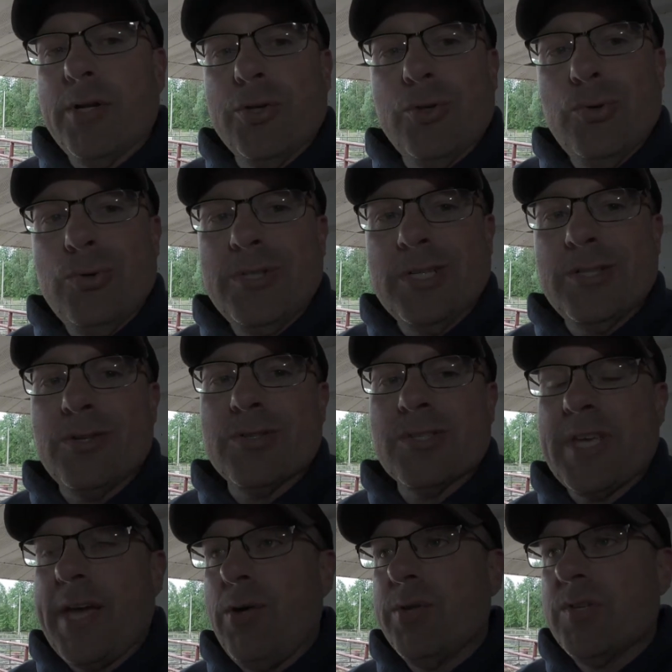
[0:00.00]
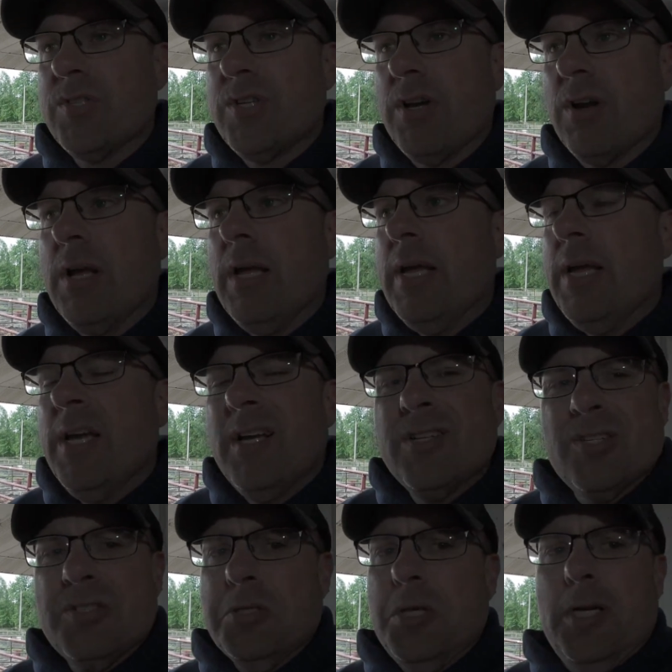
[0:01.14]
a new digital scale this year.
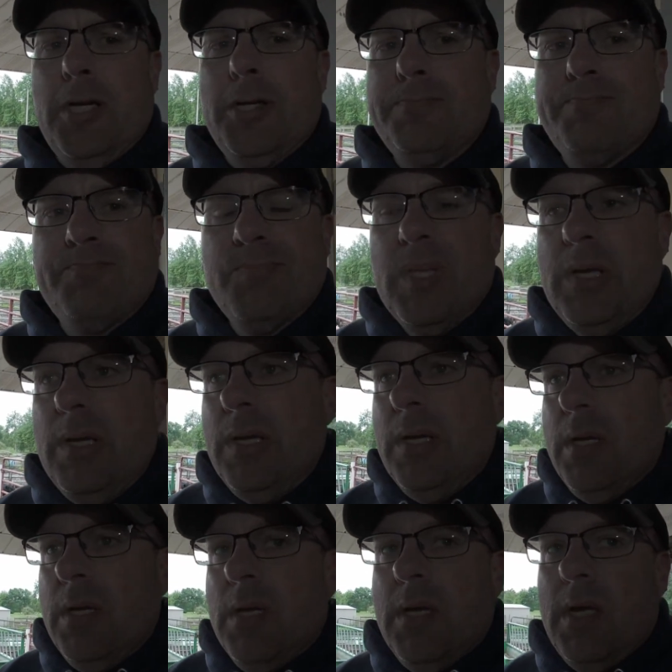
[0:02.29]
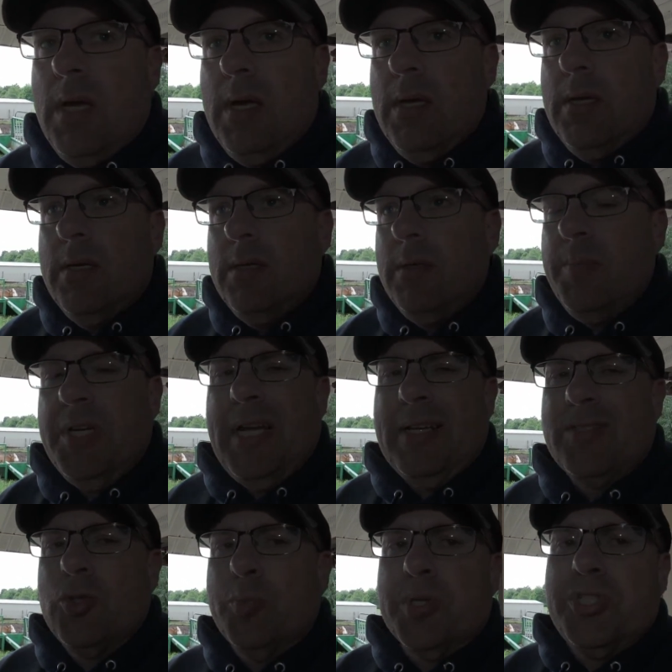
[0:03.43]
Just, I mean, not super